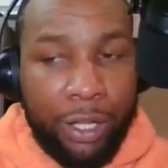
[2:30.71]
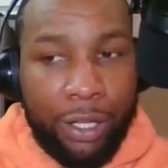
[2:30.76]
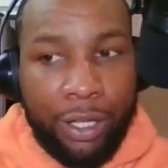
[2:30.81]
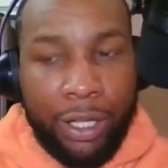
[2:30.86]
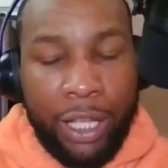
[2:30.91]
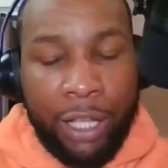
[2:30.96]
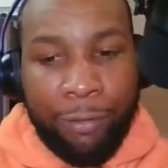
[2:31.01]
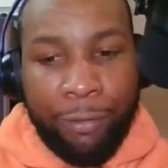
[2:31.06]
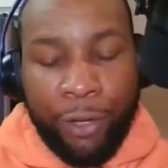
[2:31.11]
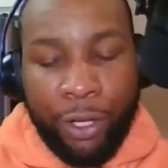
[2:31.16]

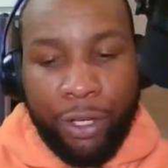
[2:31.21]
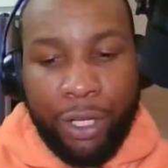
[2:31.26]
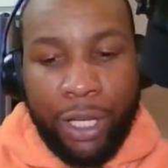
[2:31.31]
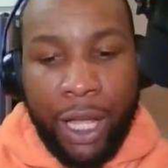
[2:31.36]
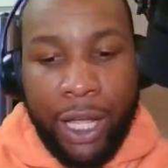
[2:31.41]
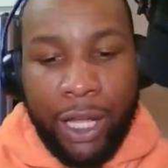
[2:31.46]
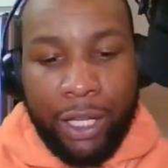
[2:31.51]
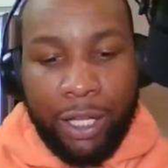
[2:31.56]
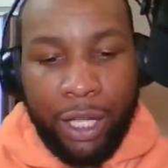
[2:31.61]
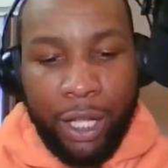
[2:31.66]
They felt
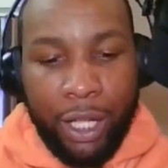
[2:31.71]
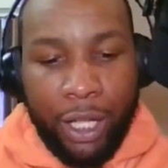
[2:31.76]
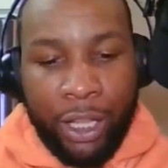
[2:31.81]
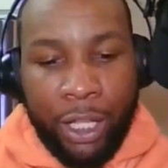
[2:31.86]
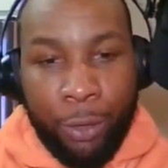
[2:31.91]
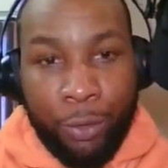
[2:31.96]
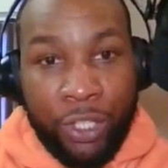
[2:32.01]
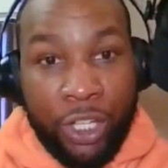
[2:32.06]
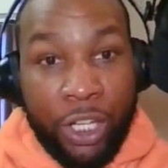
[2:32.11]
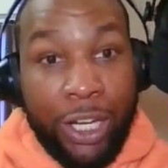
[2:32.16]
like
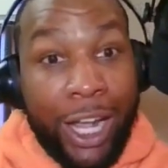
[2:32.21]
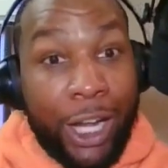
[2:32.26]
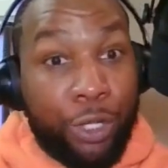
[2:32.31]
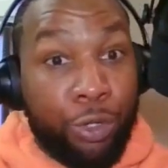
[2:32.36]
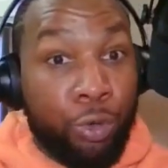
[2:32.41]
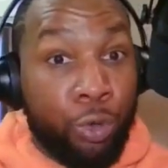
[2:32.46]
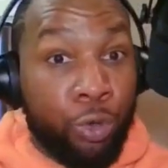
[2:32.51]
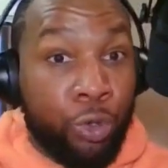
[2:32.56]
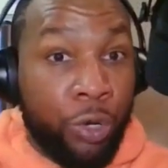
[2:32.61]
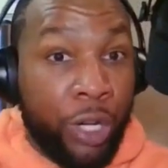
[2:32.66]
there was a
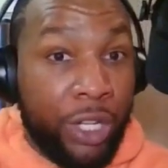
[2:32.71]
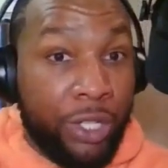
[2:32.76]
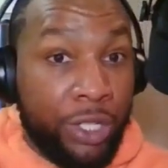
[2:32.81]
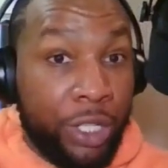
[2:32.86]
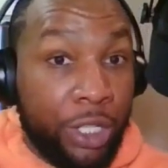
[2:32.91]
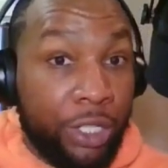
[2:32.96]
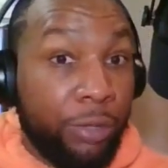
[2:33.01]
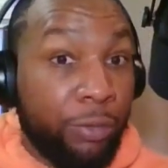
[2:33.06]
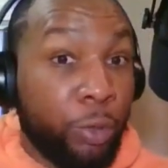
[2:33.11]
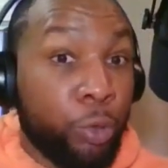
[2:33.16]
natural
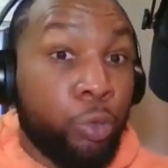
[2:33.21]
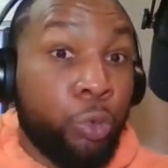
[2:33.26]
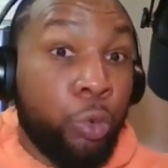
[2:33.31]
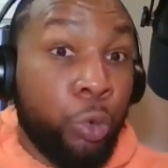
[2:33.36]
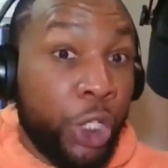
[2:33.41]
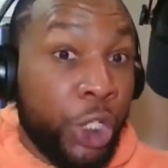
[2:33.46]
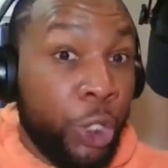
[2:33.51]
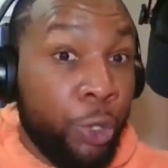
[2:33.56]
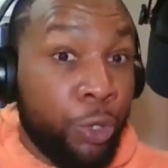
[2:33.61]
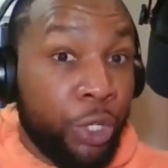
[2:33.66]
transition from
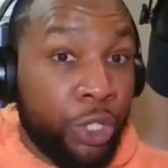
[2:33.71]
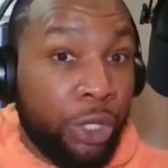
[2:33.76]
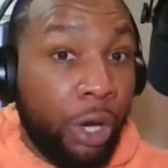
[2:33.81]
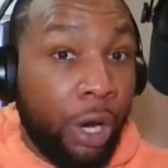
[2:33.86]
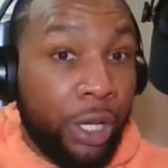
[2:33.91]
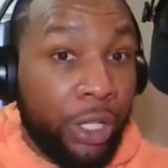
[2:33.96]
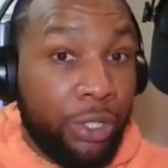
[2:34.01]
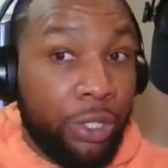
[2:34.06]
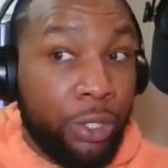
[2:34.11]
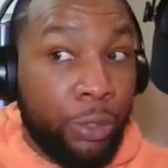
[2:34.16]
Quinn Ewers
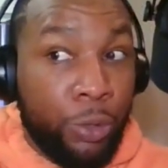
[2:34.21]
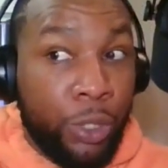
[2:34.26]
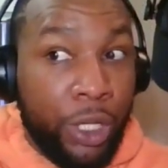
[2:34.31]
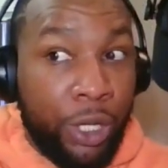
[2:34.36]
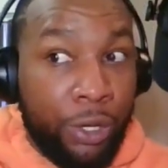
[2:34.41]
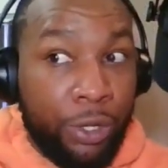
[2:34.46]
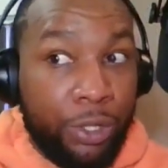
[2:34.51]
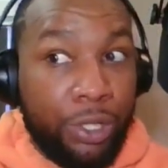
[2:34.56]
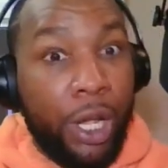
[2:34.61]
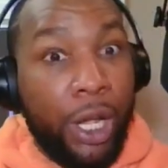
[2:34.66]
starting 2
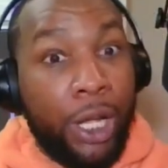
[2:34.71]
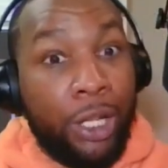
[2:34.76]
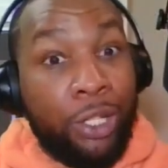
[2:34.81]
years